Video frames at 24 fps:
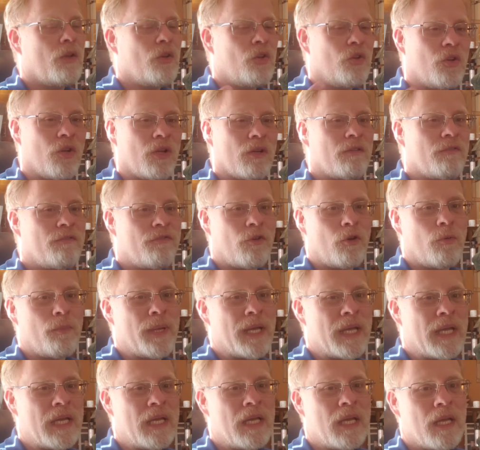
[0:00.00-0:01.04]
look for
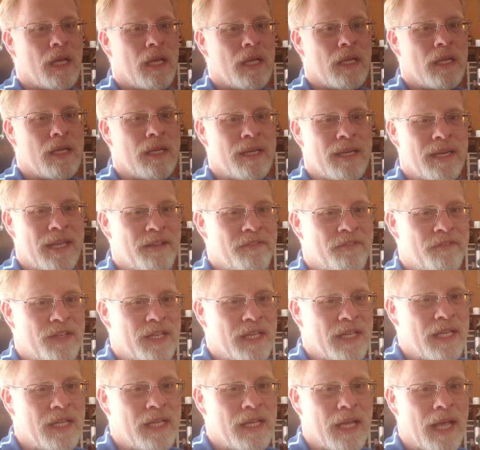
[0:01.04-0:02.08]
me,
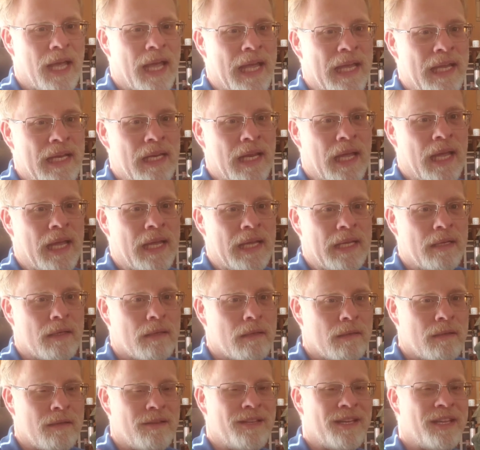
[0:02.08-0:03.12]
Nifty88,
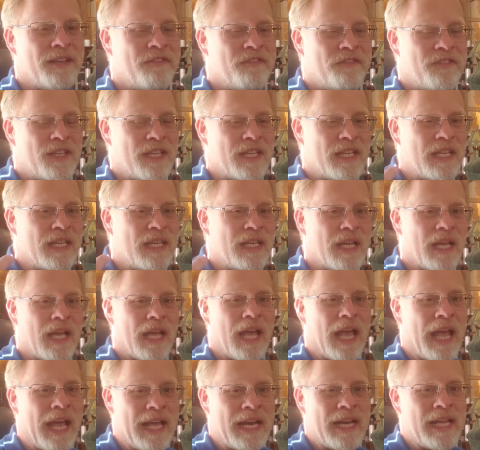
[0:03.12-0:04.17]

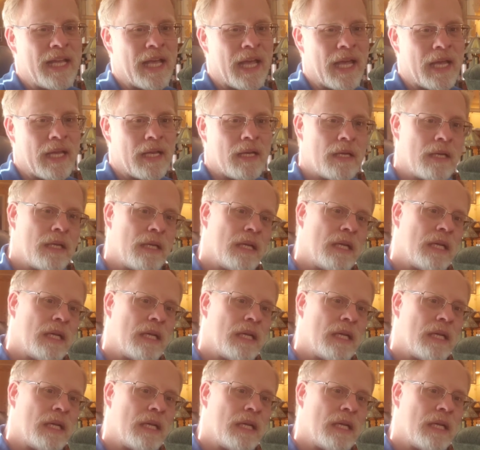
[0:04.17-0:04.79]
Nifty88